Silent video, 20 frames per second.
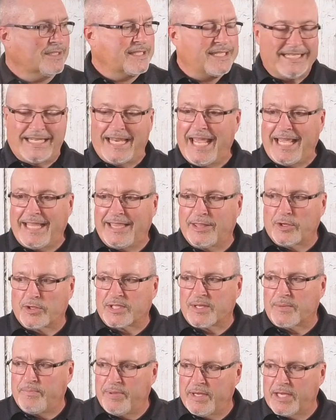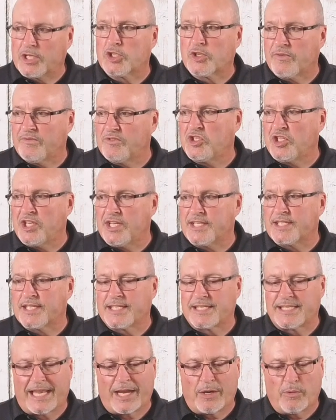today there's a picture of
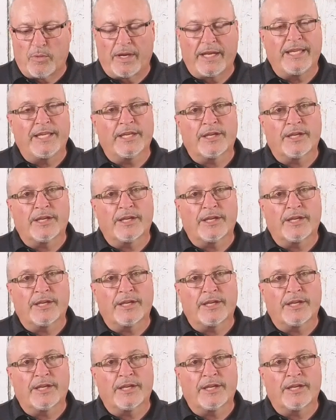Jesus that I want you